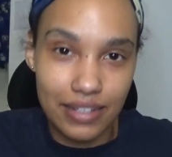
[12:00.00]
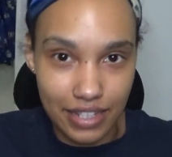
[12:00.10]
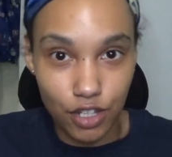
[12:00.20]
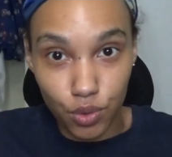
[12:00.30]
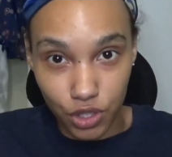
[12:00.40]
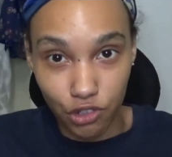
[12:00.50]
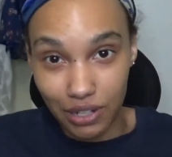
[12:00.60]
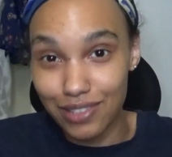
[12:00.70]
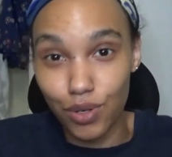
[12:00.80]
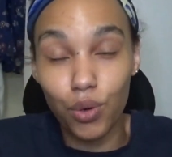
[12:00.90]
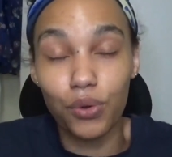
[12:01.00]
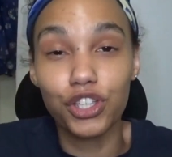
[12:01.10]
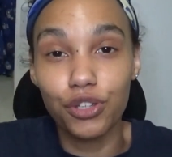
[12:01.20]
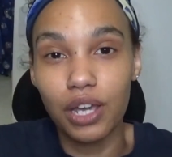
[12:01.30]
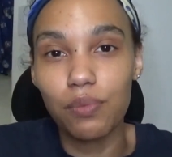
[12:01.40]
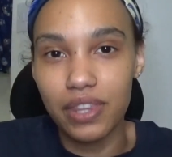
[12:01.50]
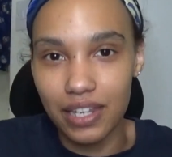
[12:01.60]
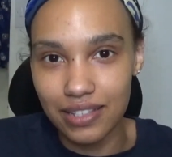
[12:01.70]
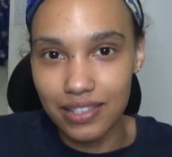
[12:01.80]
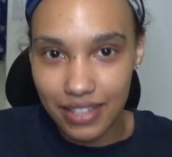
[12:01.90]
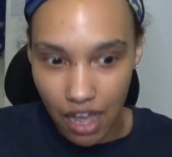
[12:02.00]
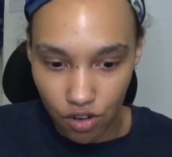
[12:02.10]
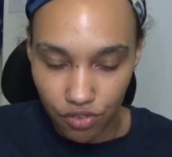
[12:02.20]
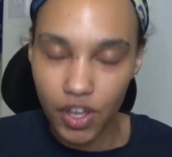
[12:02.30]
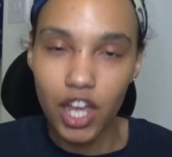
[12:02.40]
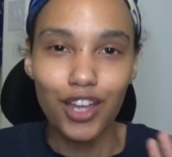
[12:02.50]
a single unit or a unit within itself.